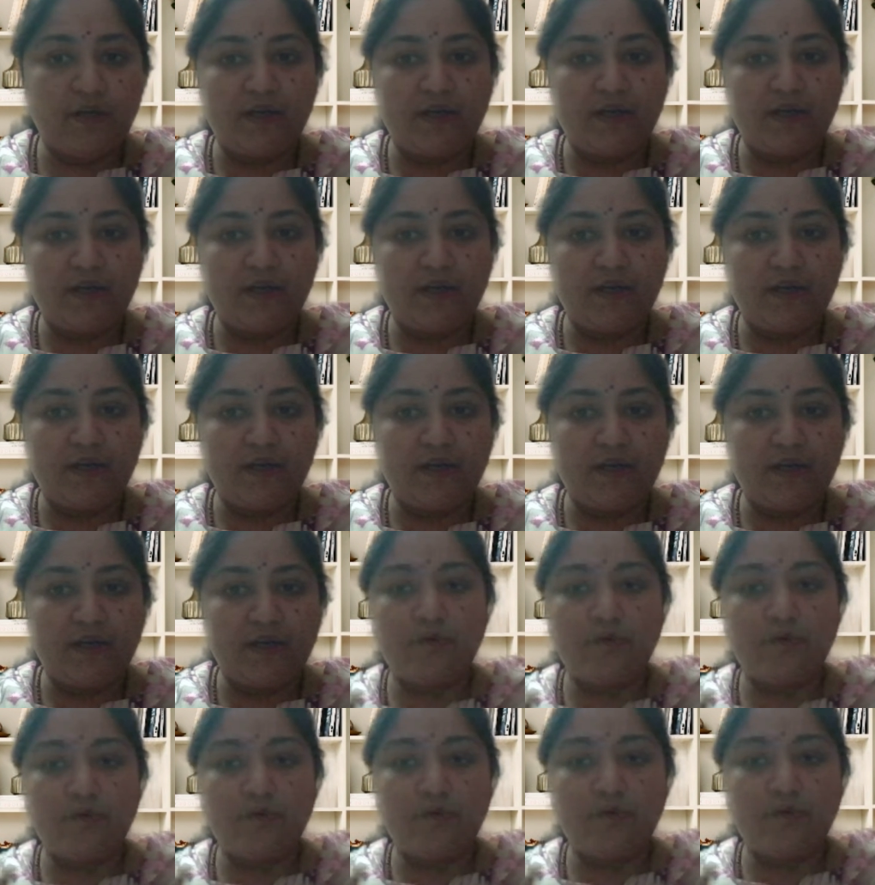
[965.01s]
I would not
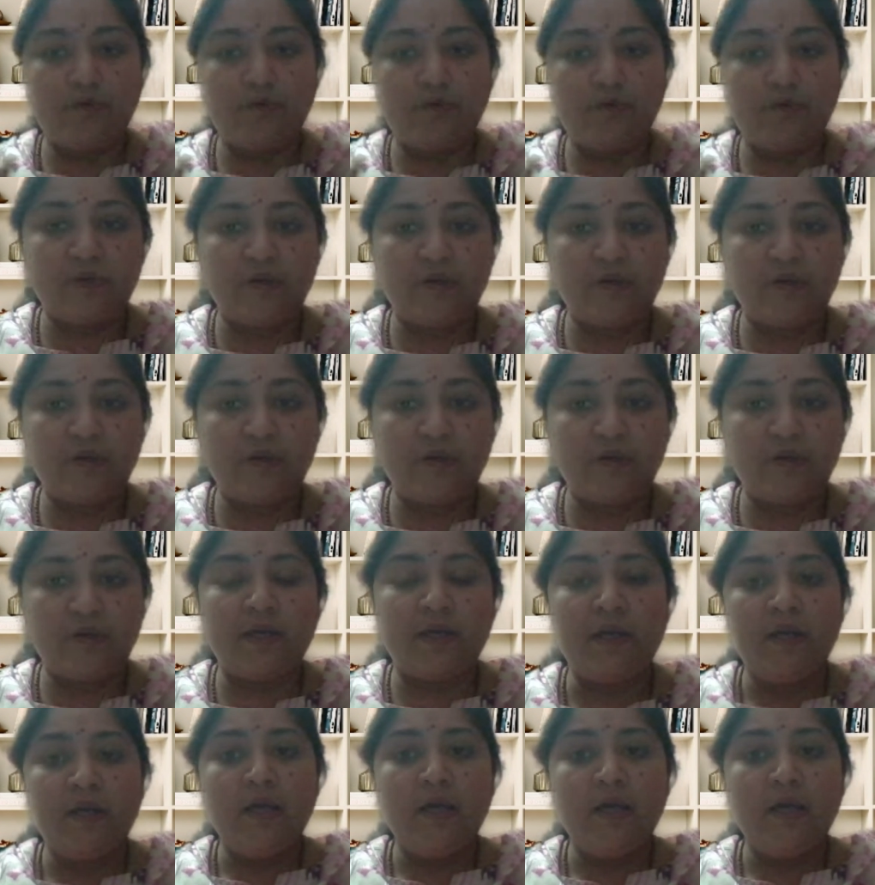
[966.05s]
use the term aware.